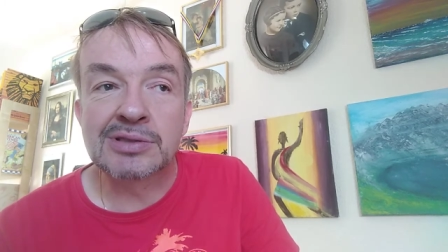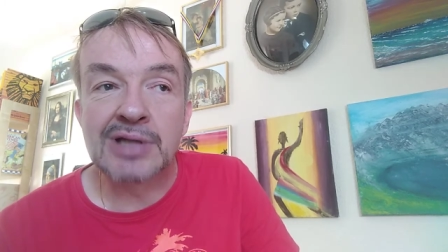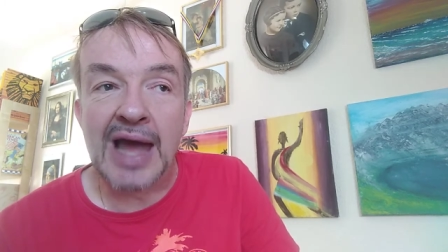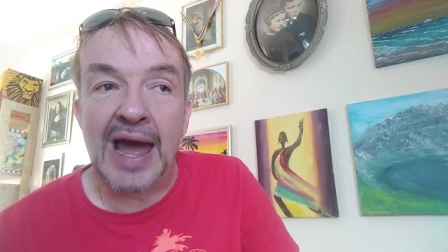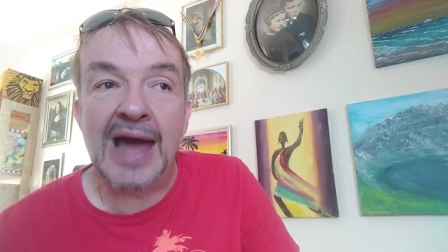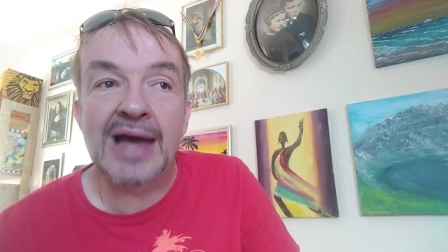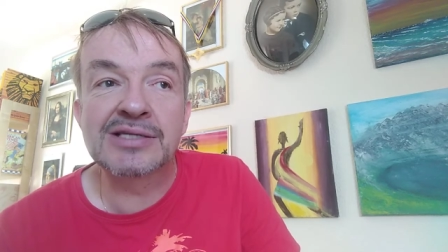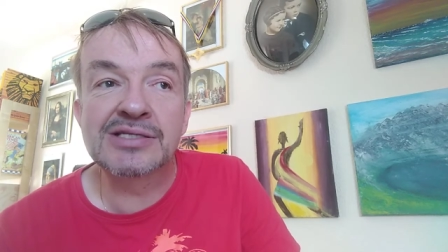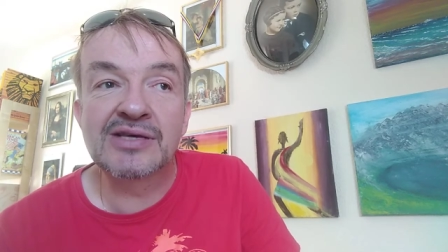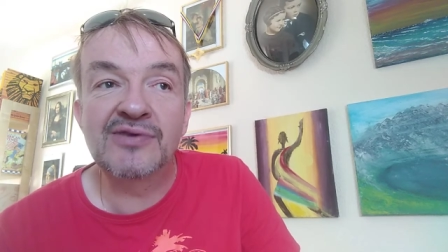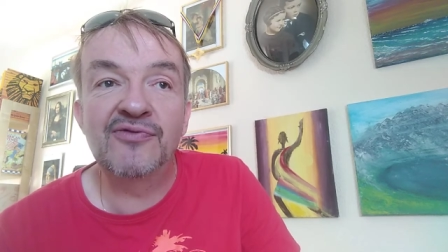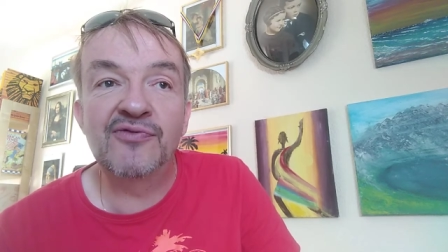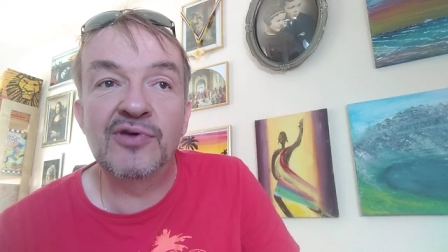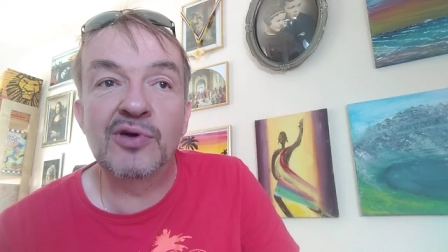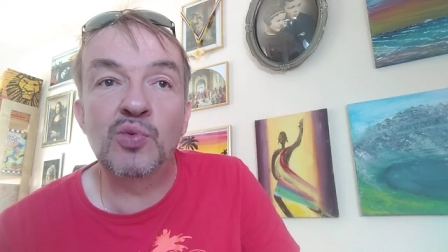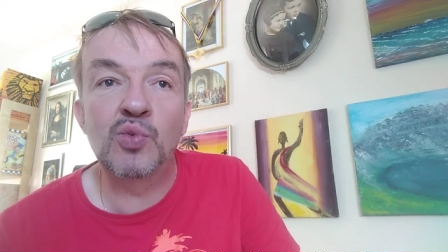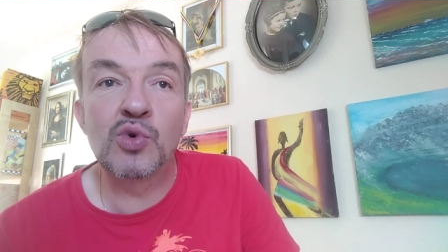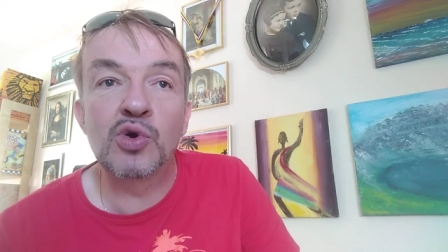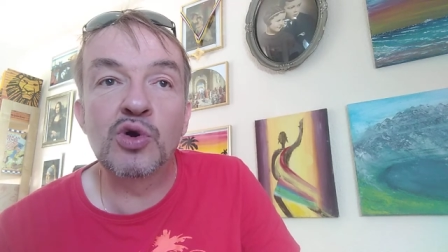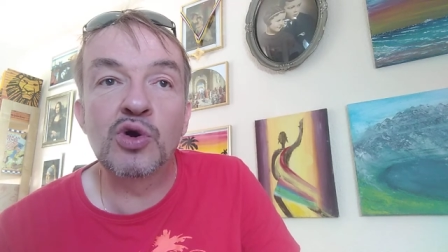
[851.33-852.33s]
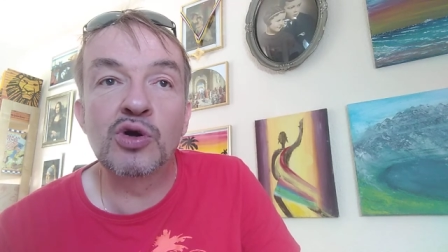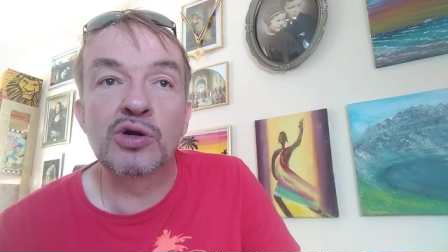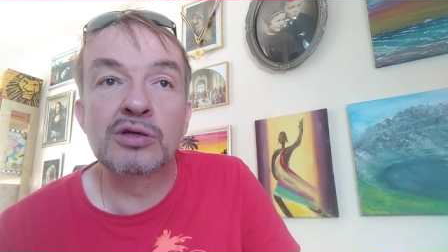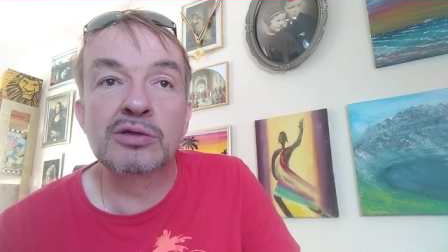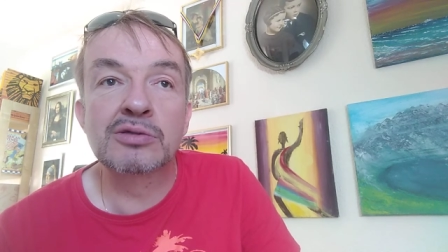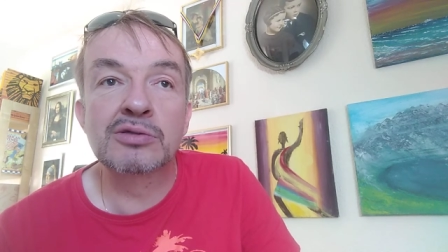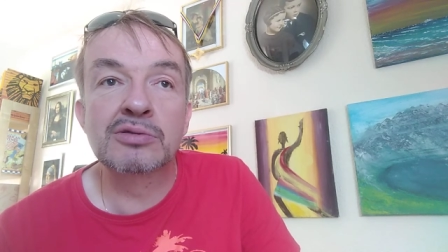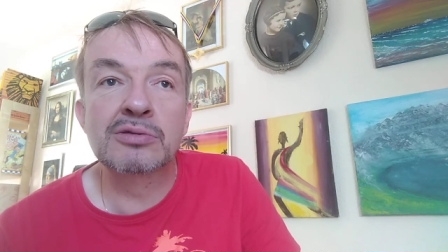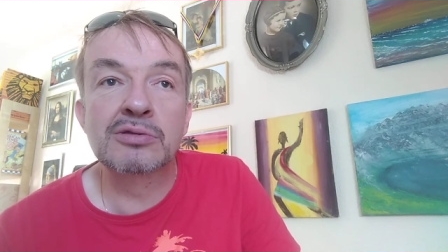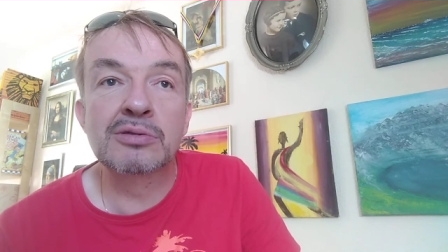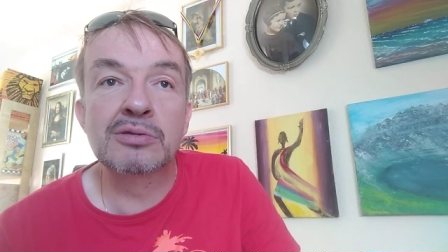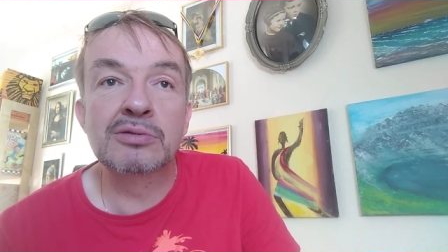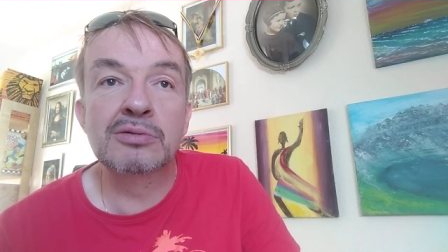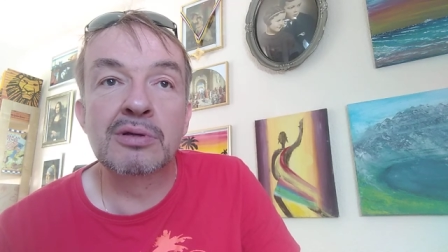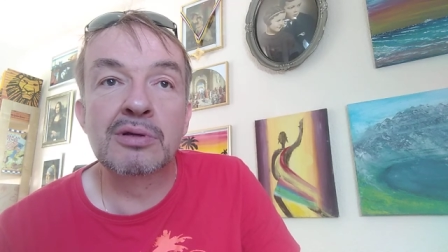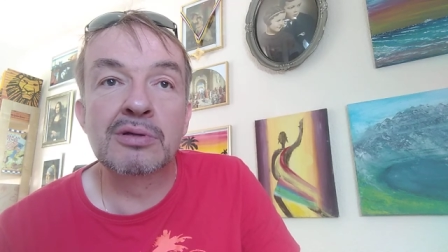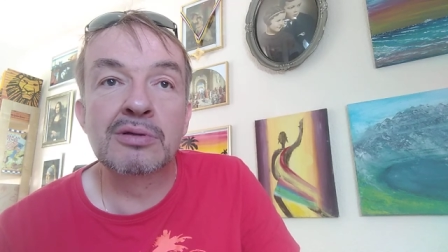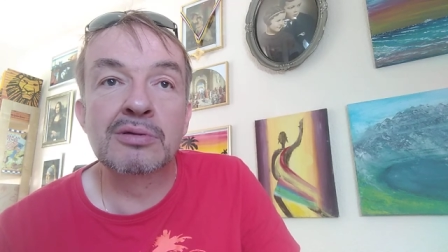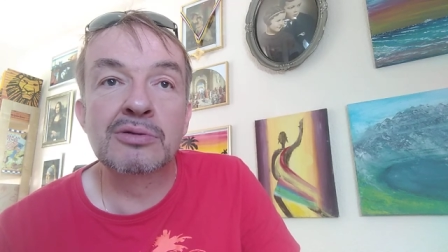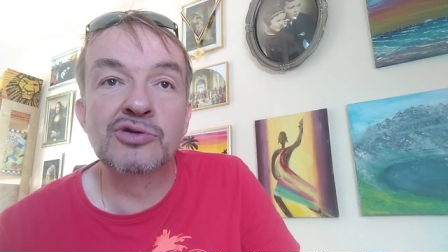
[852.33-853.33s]
As if it were
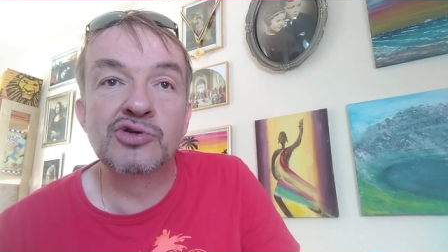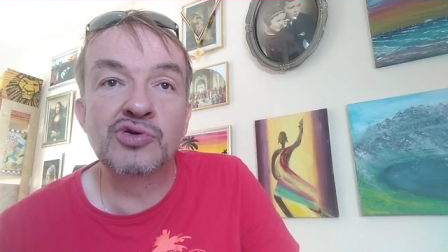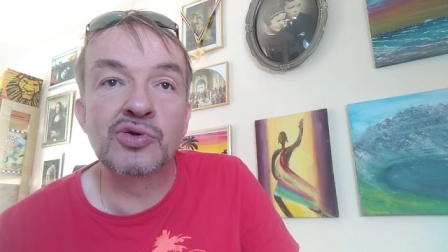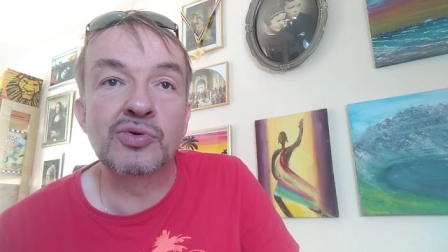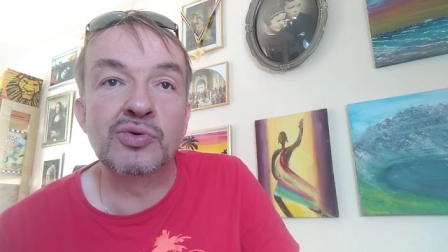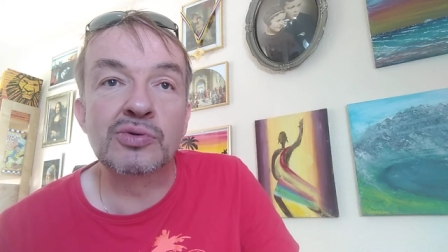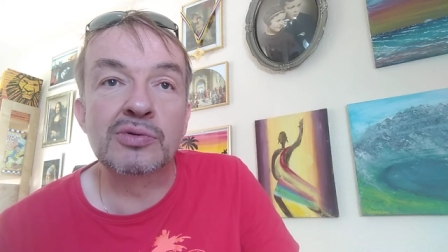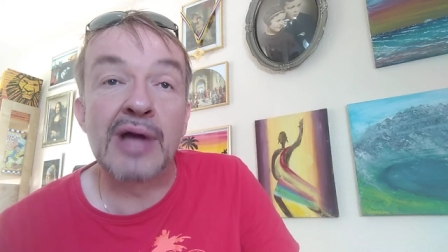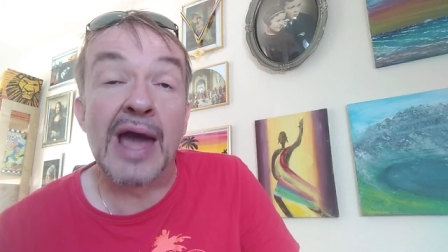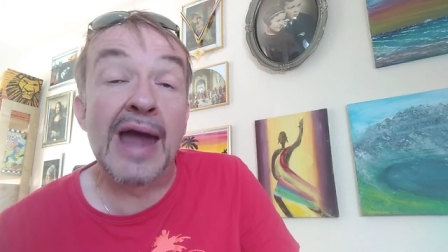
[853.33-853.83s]
true,